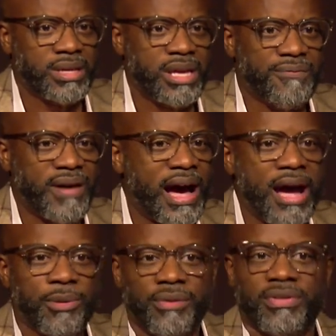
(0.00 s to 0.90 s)
if
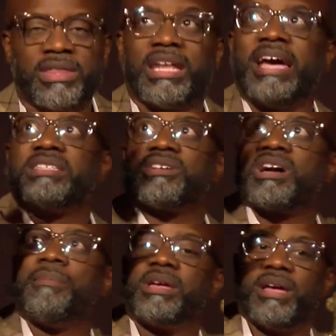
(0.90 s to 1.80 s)
I were the lights are
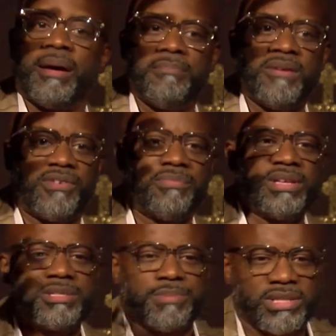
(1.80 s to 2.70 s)
coming at me from
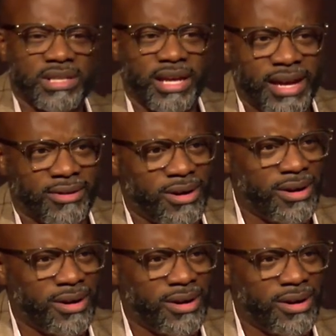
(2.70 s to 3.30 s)
this particular angle,